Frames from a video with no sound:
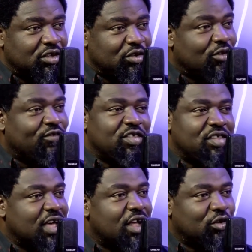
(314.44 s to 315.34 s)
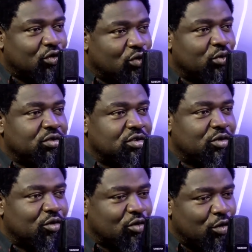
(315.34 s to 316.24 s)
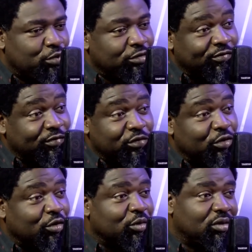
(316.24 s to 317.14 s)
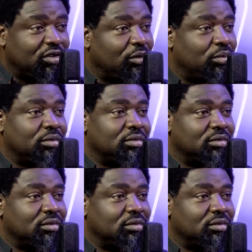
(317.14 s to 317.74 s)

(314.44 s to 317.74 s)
Your physical growth does not put food on your table.